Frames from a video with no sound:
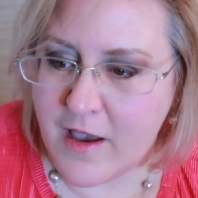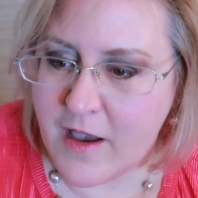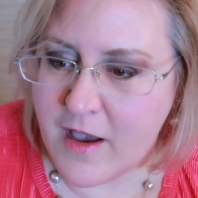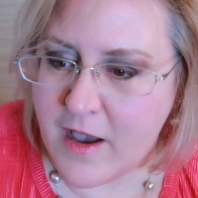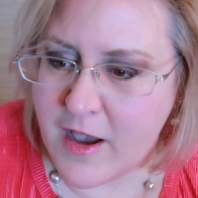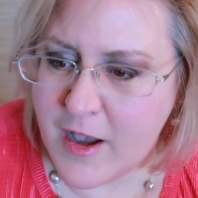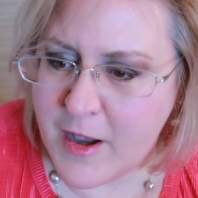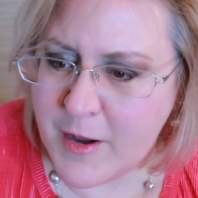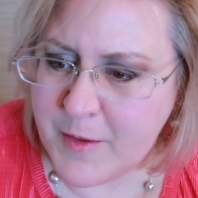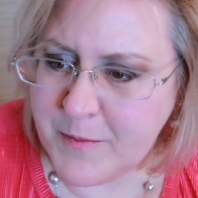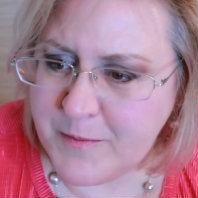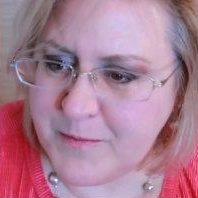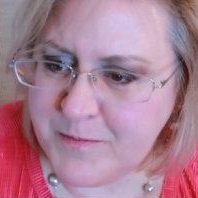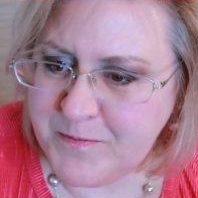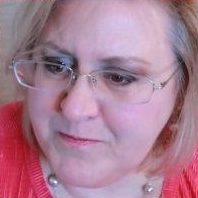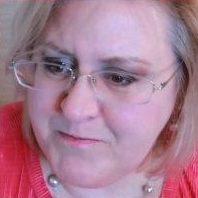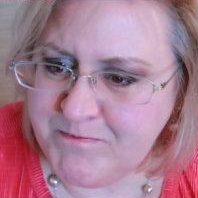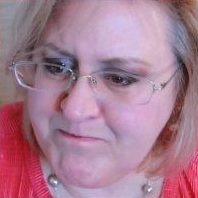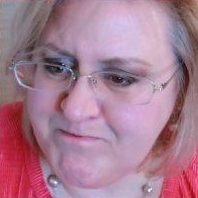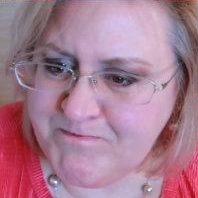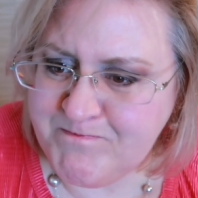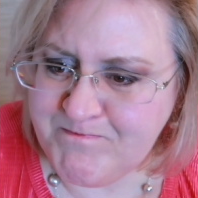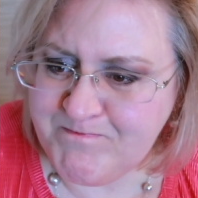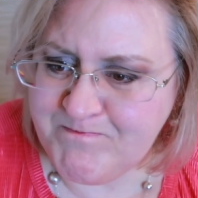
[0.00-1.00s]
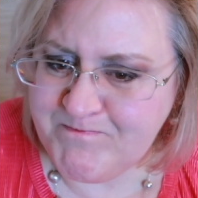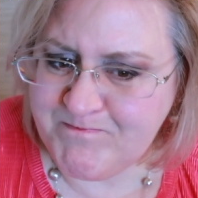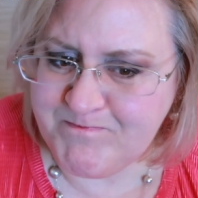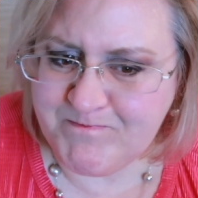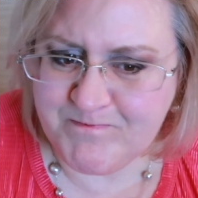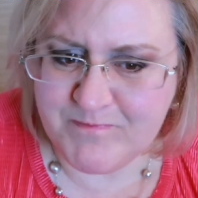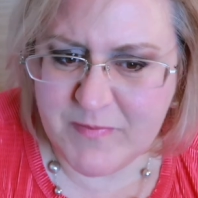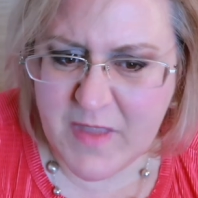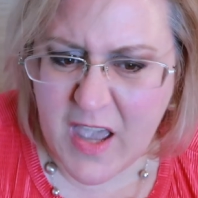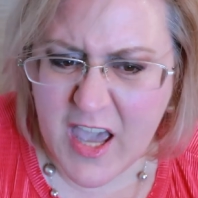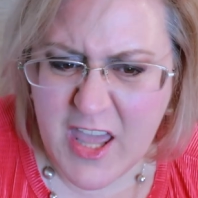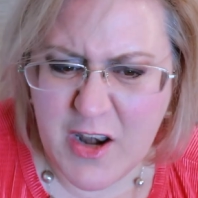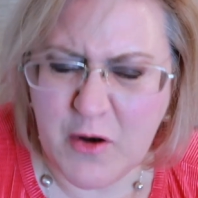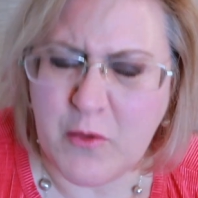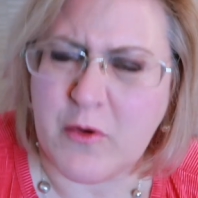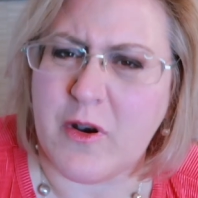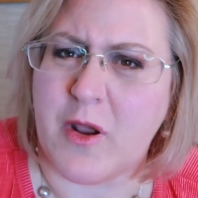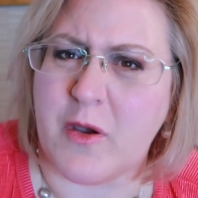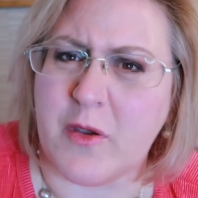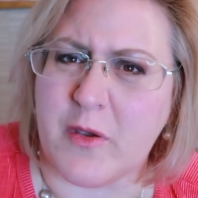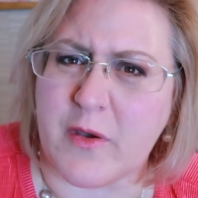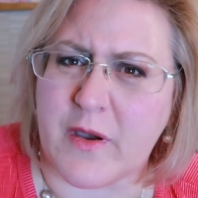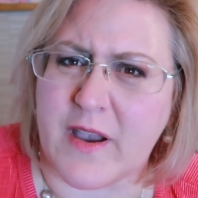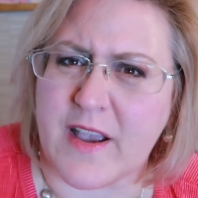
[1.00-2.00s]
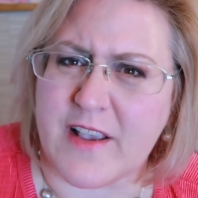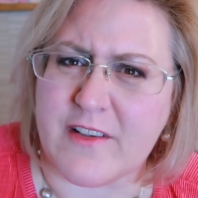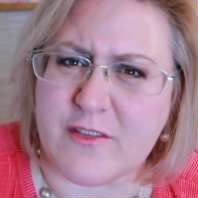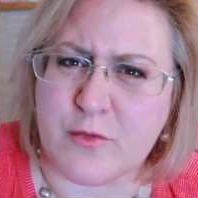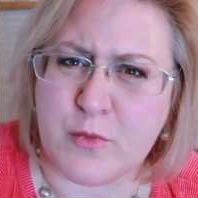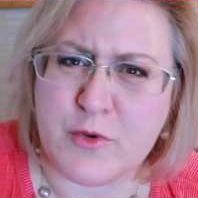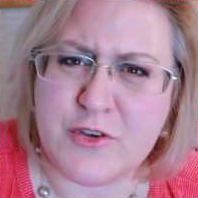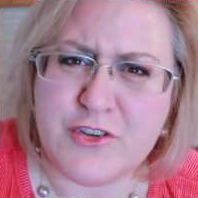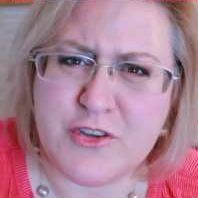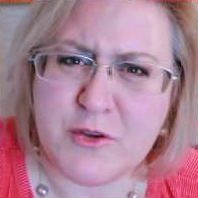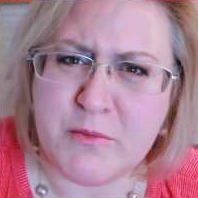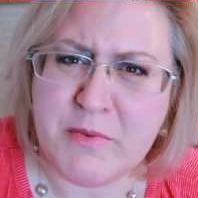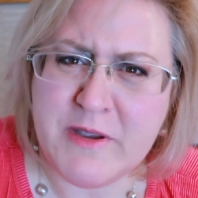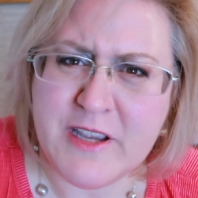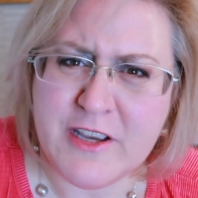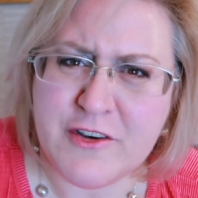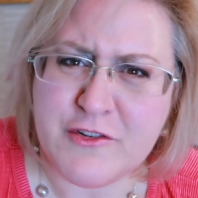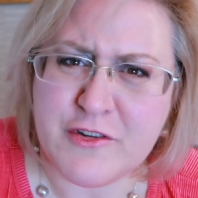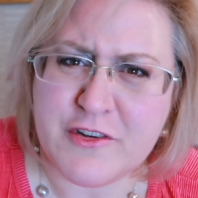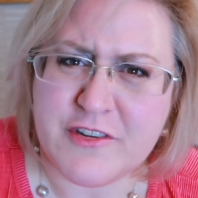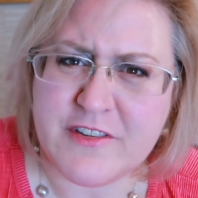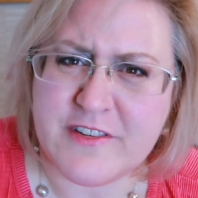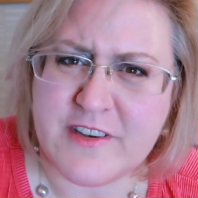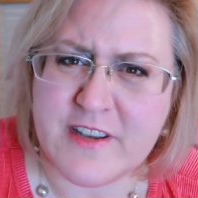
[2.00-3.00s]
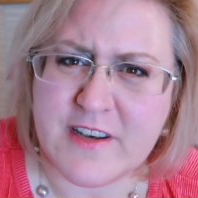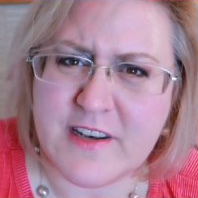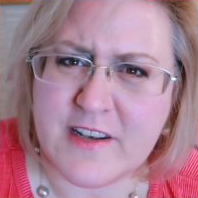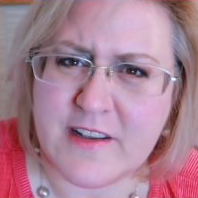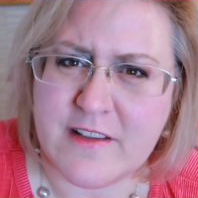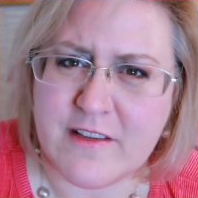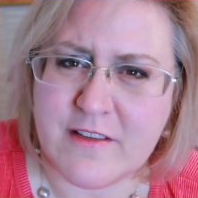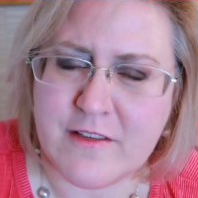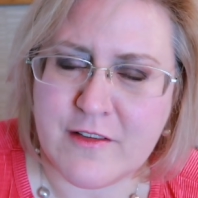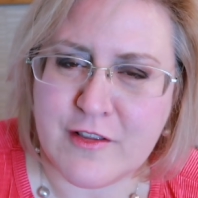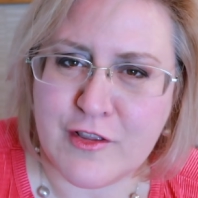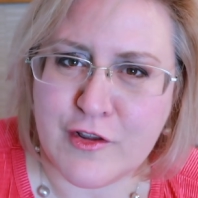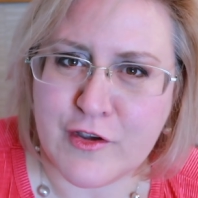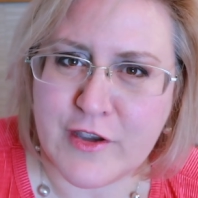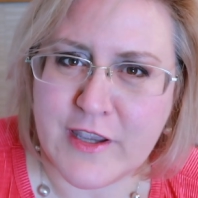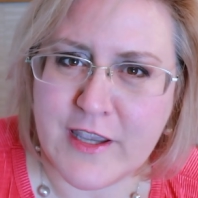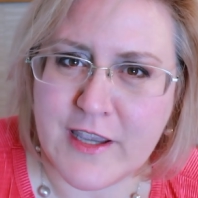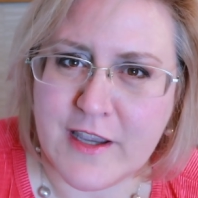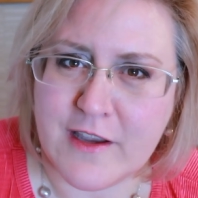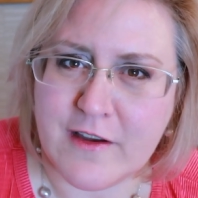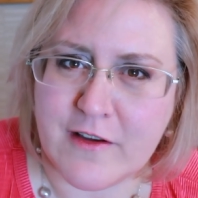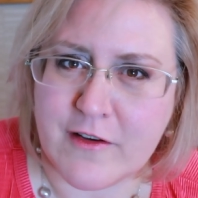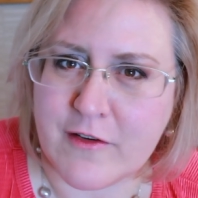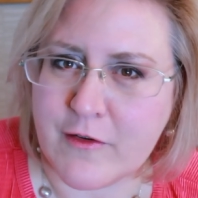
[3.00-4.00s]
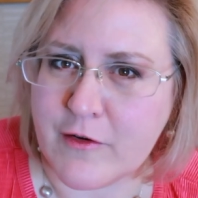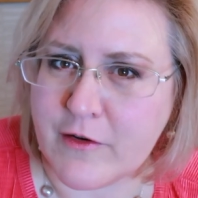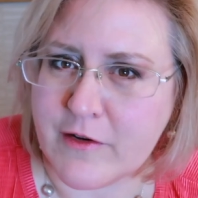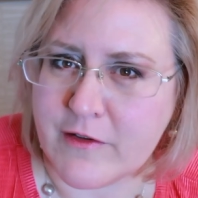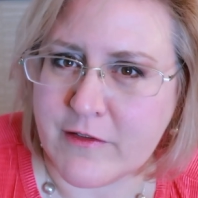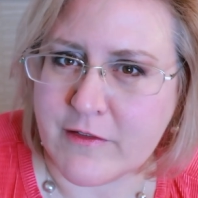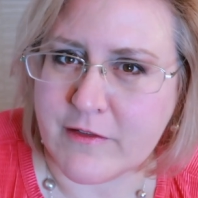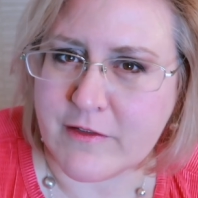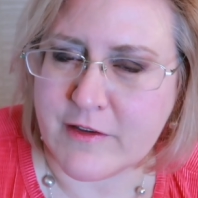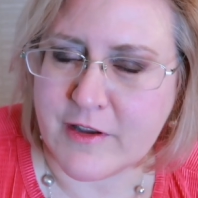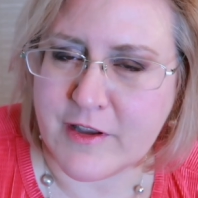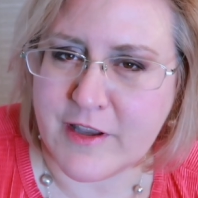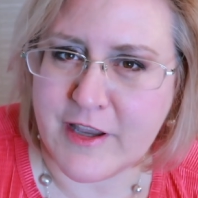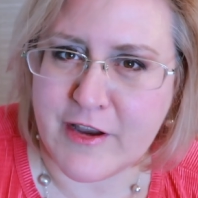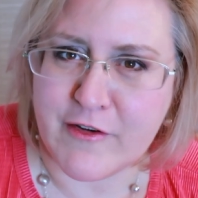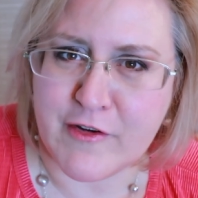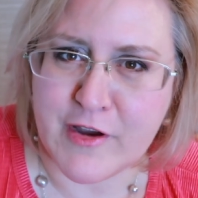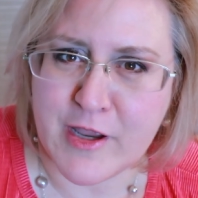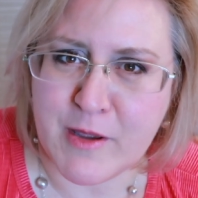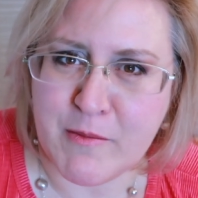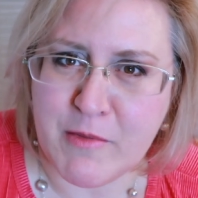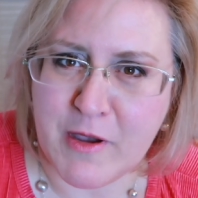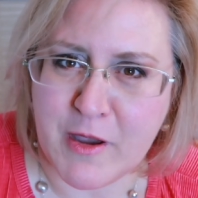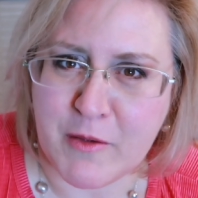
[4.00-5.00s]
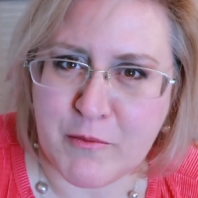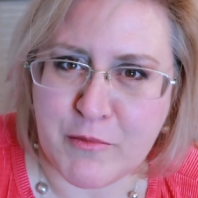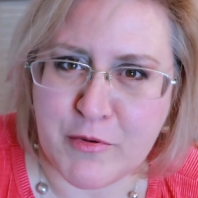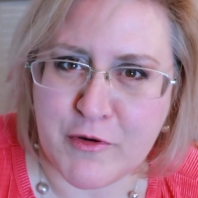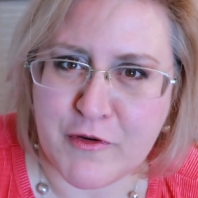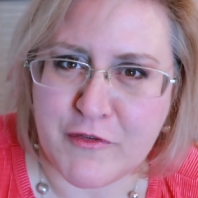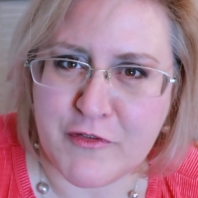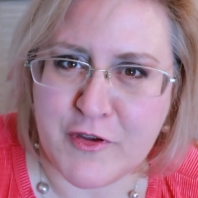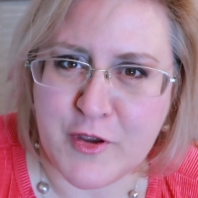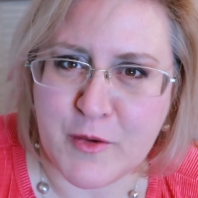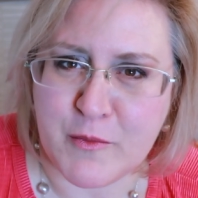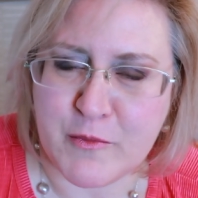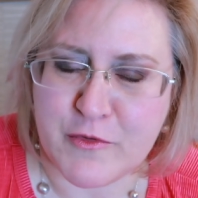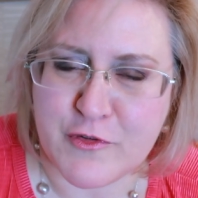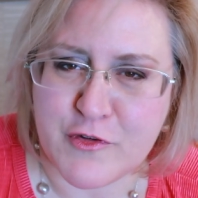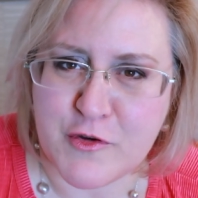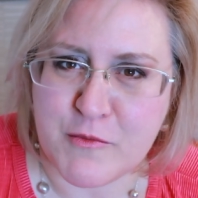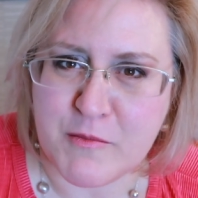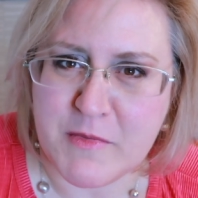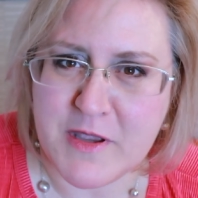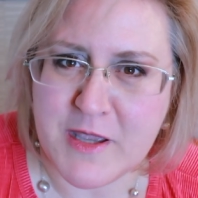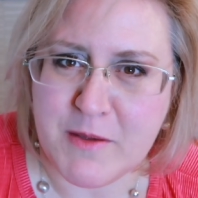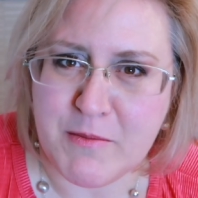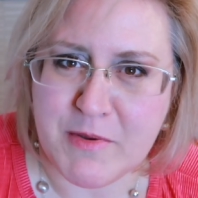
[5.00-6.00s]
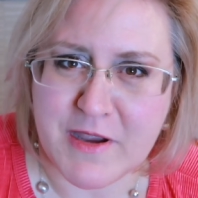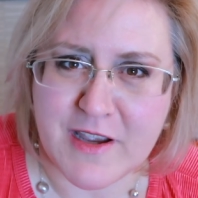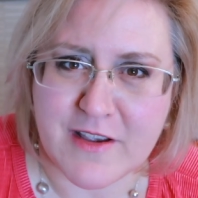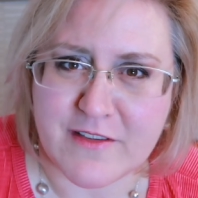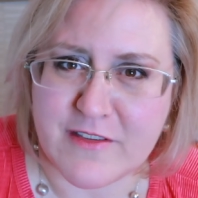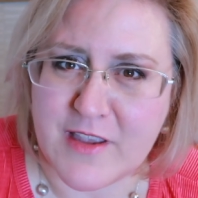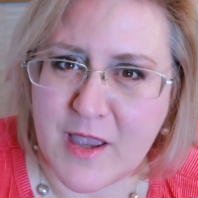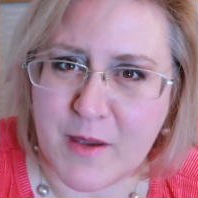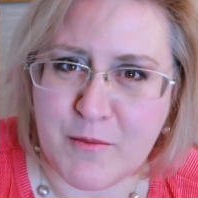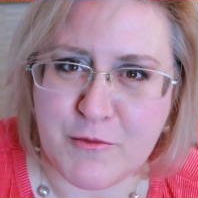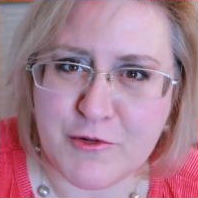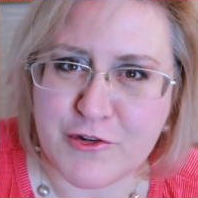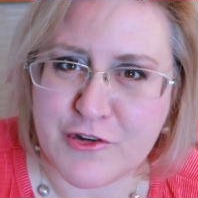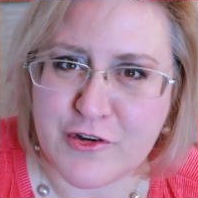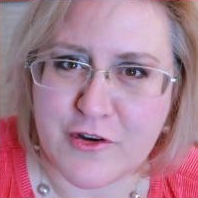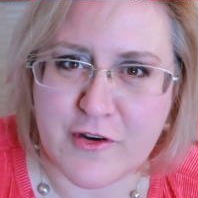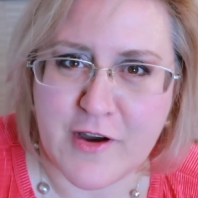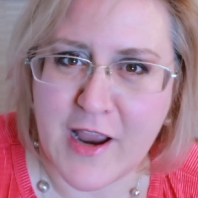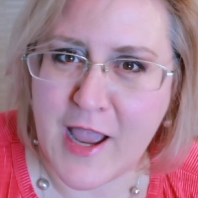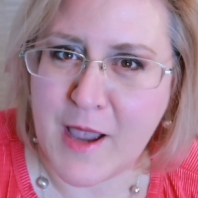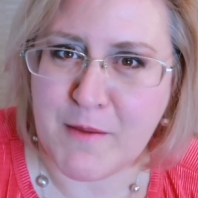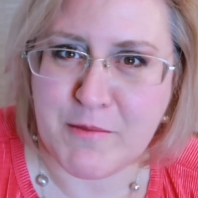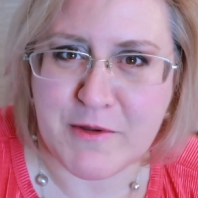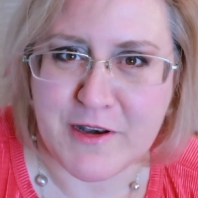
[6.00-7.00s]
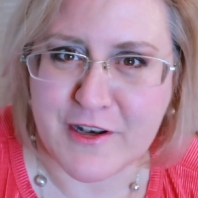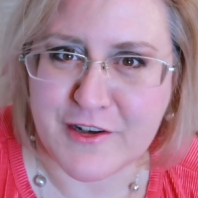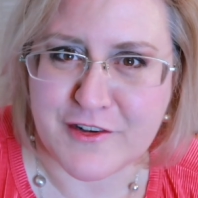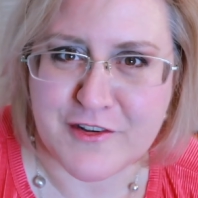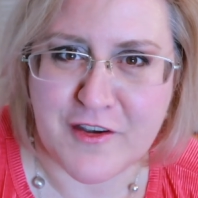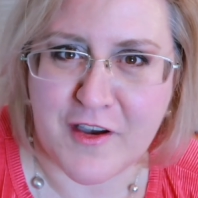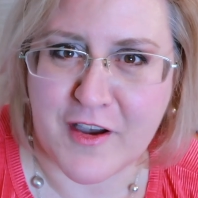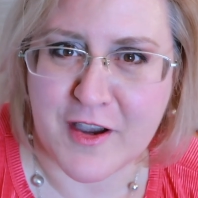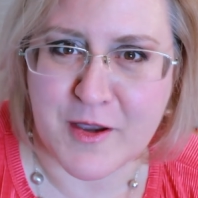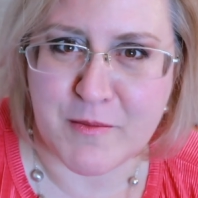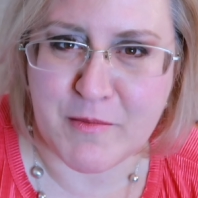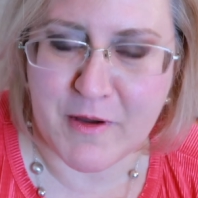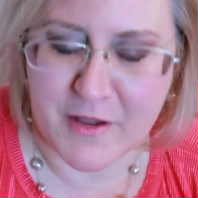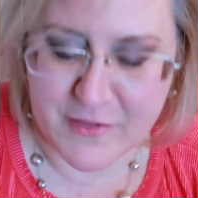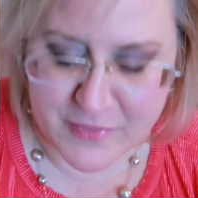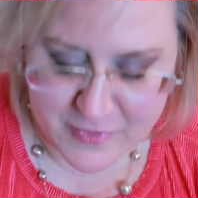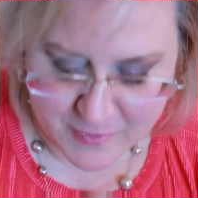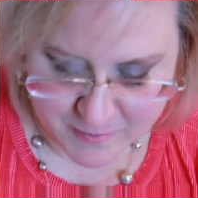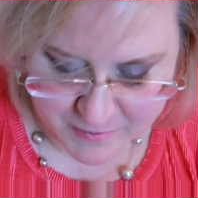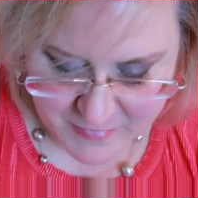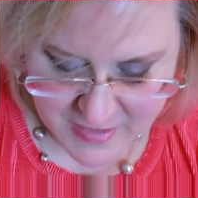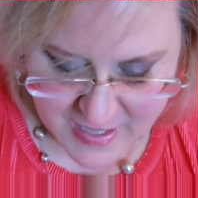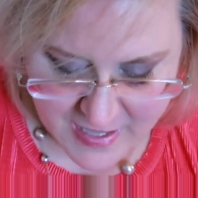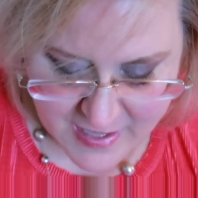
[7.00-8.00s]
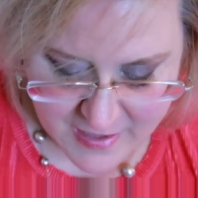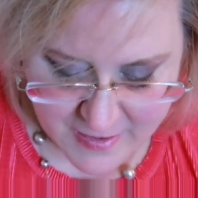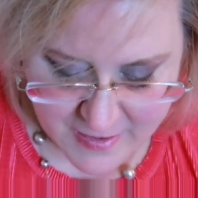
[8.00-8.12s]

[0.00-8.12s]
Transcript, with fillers: Um, I don't know, you guys. Would you be interested in looking or hearing about perfumes from me? Because I'm sure happy to talk about them.